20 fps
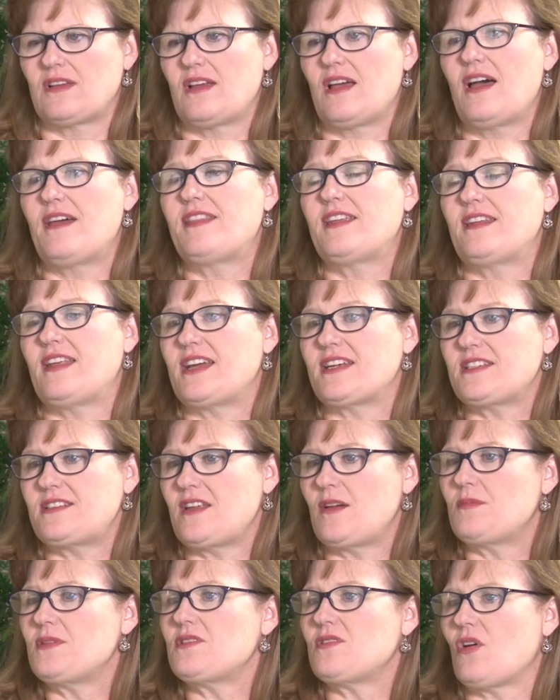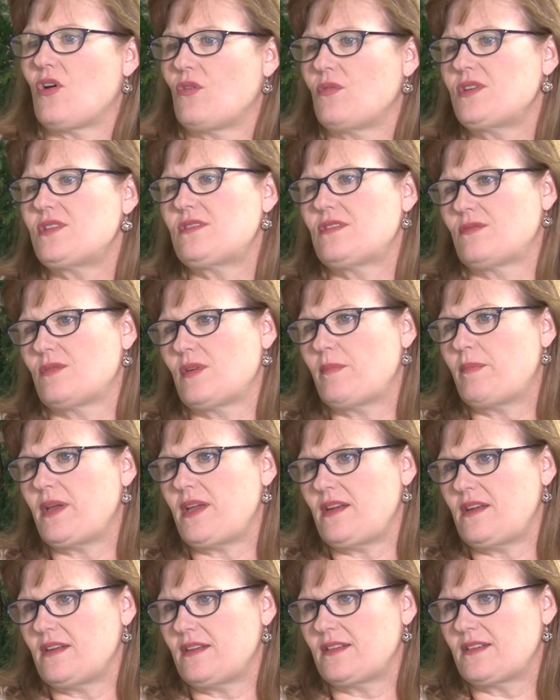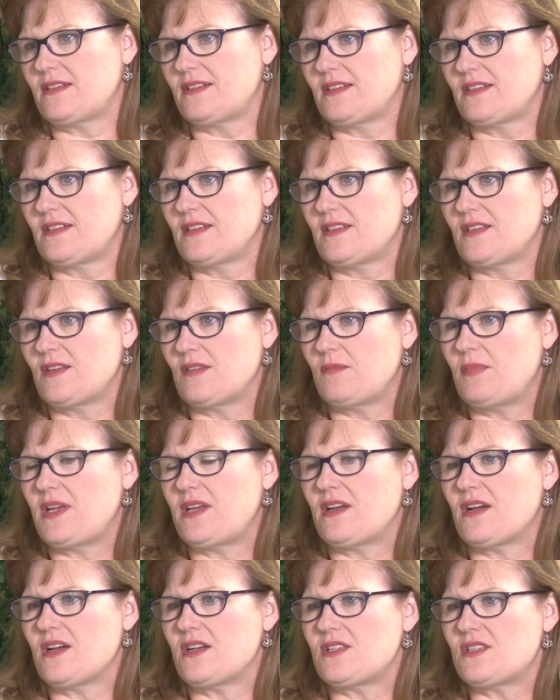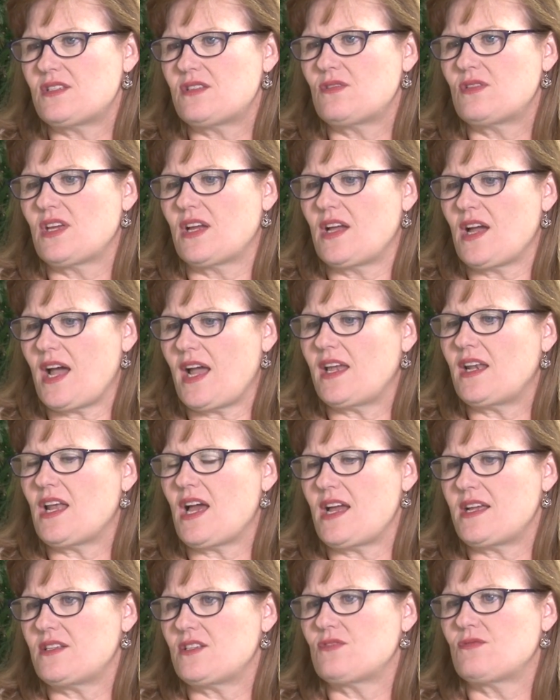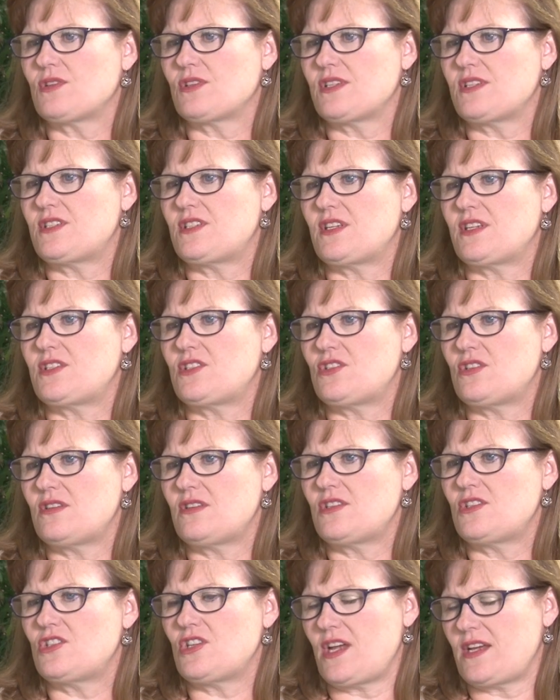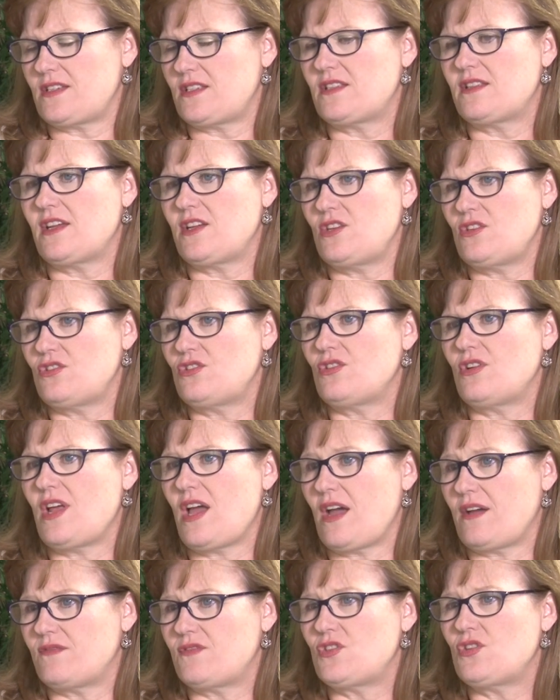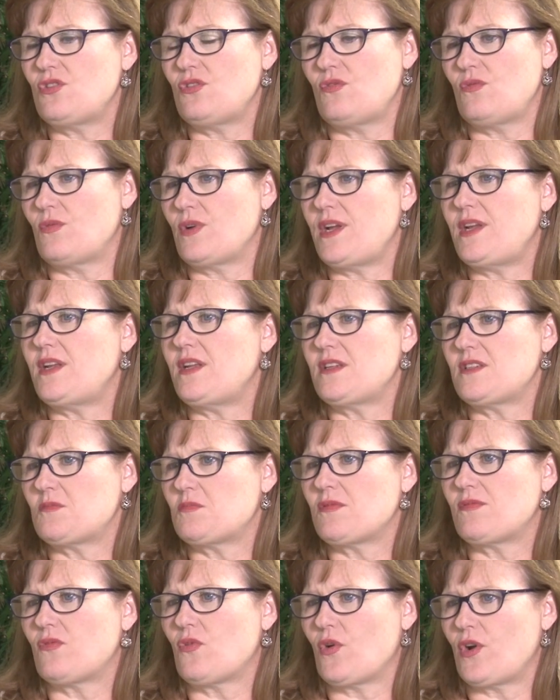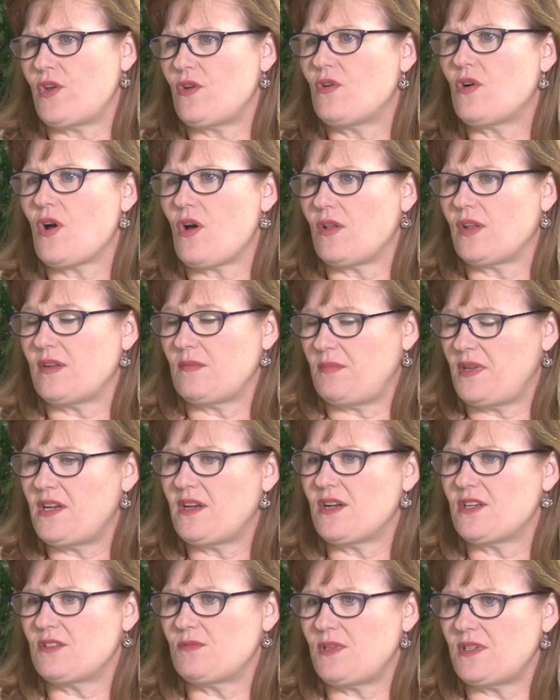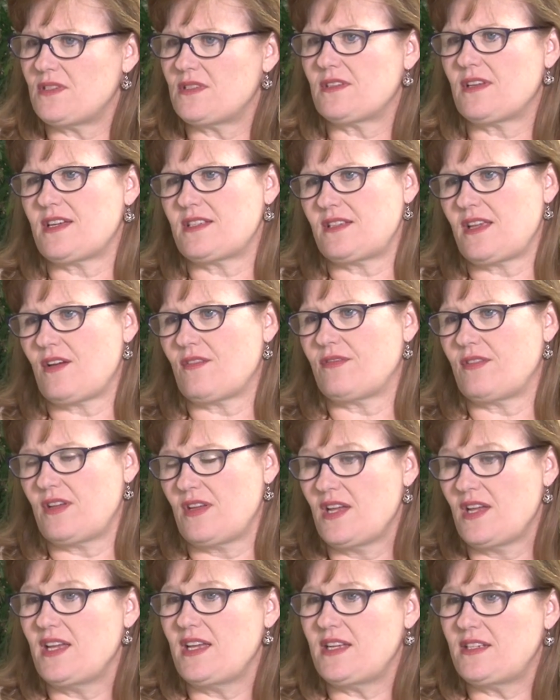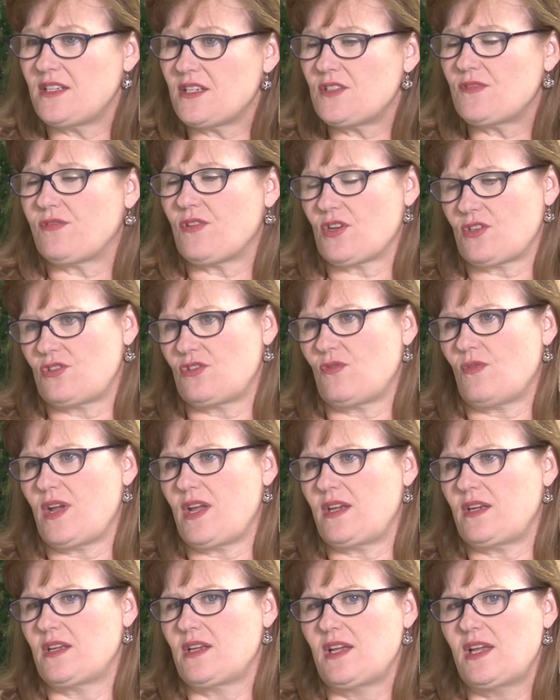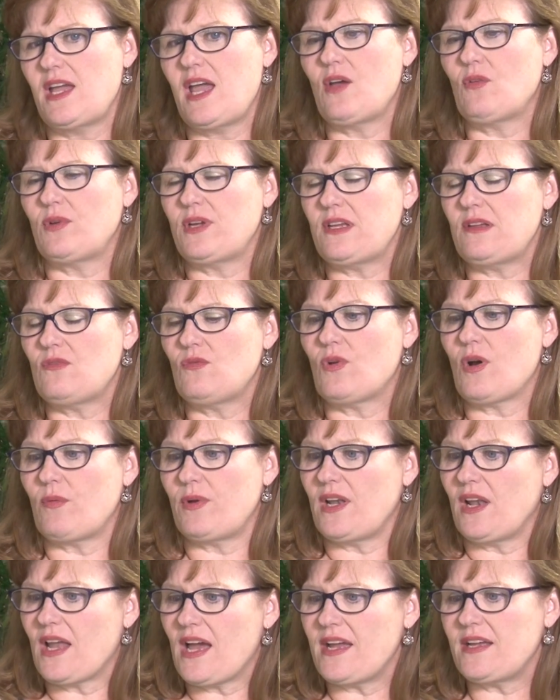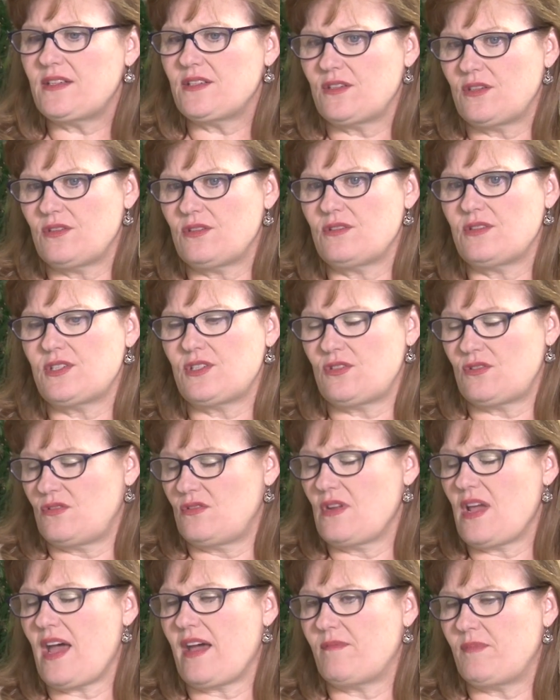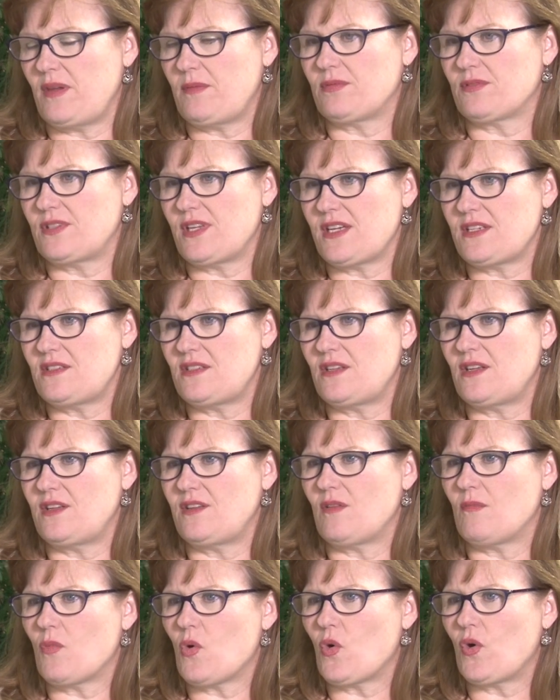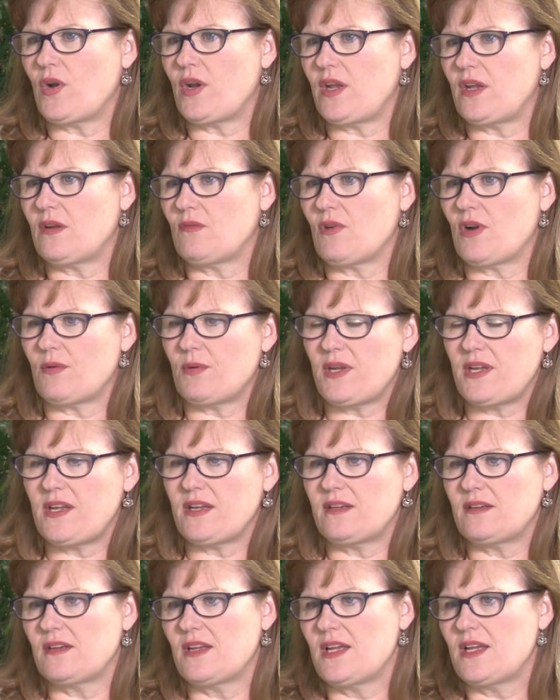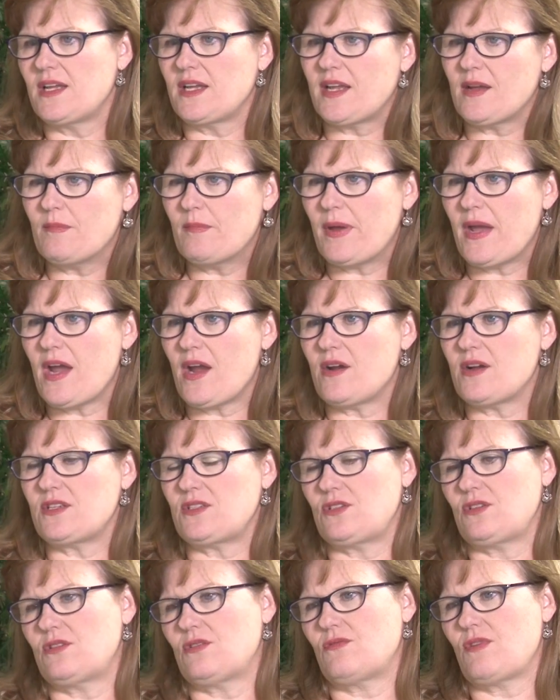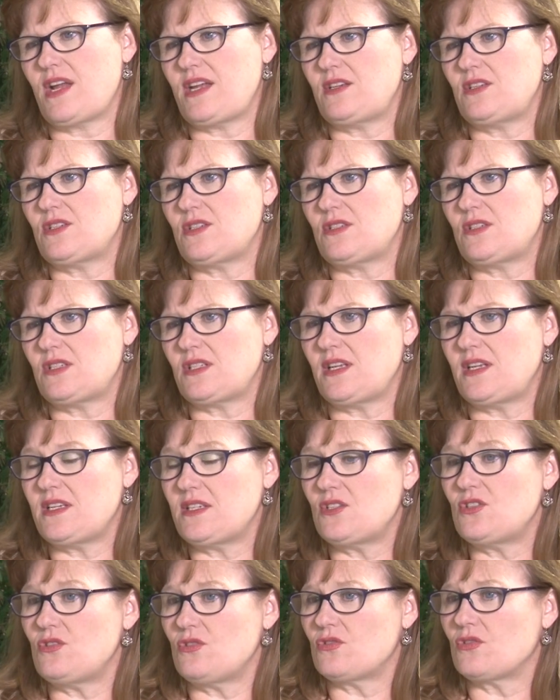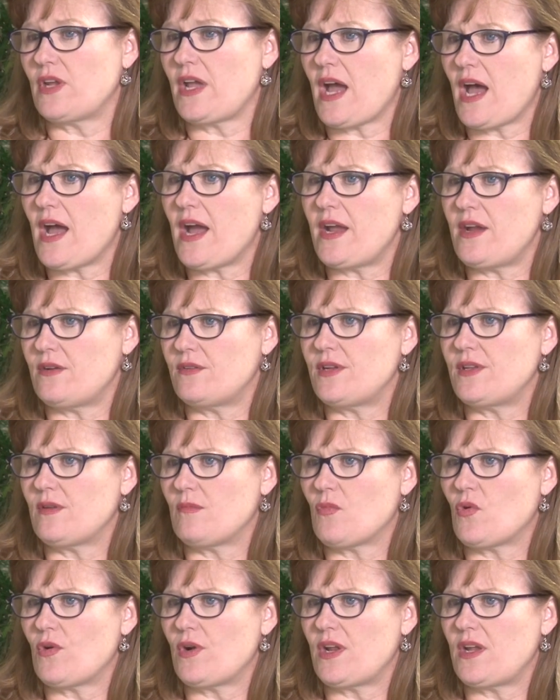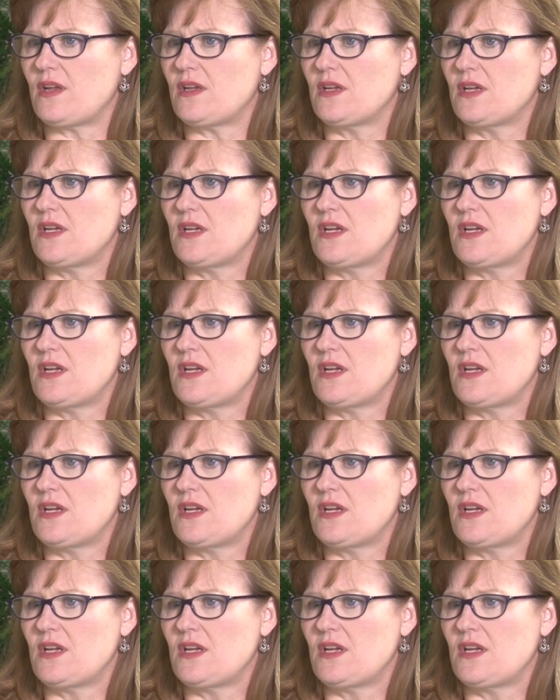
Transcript: Uh, the next step is always to repeat it, because the guidelines really suggest that you should have two readings before you call it, because we discussed how it does fluctuate. And we, what we like to do is have people test it in the morning where we can compare it to the ranges. It is usually higher in the morning.